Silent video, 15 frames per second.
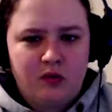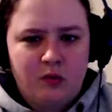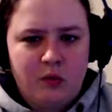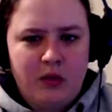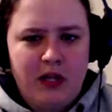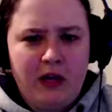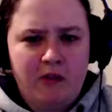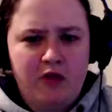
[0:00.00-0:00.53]

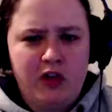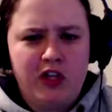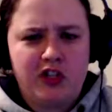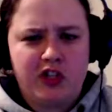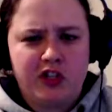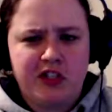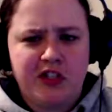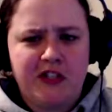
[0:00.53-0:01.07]
We have reached
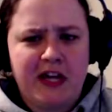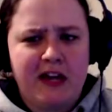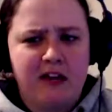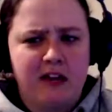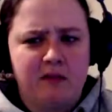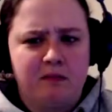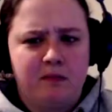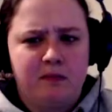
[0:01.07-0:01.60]
the
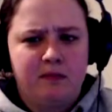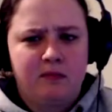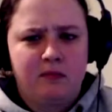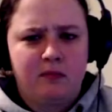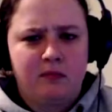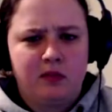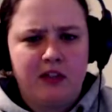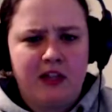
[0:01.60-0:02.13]
slalom
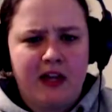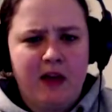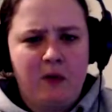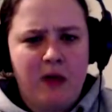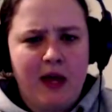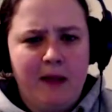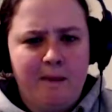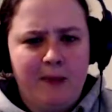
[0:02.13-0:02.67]
what the hell,
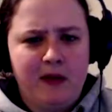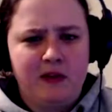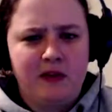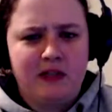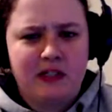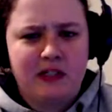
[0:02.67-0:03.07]
what happened?